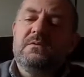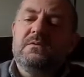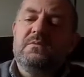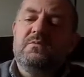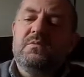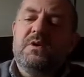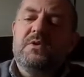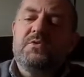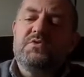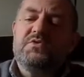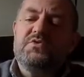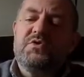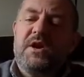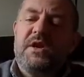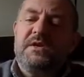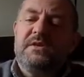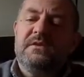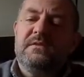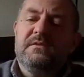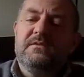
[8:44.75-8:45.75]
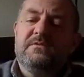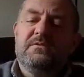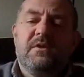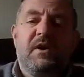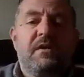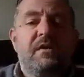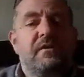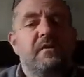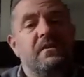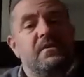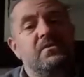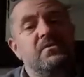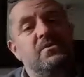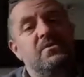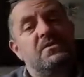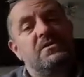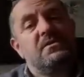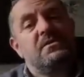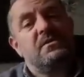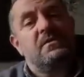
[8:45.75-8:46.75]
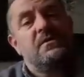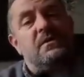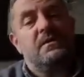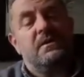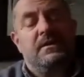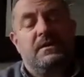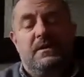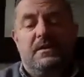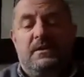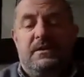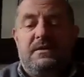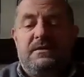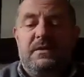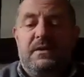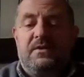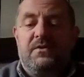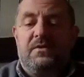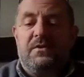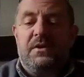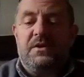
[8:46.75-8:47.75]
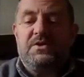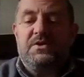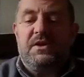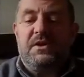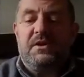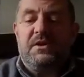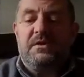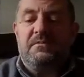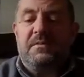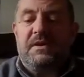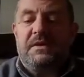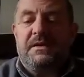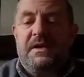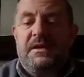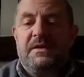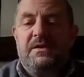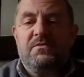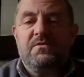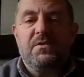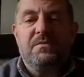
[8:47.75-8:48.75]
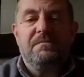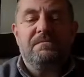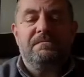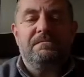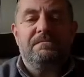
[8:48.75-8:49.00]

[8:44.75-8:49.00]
whilst riding, rather than just sitting on a chair in my dining room.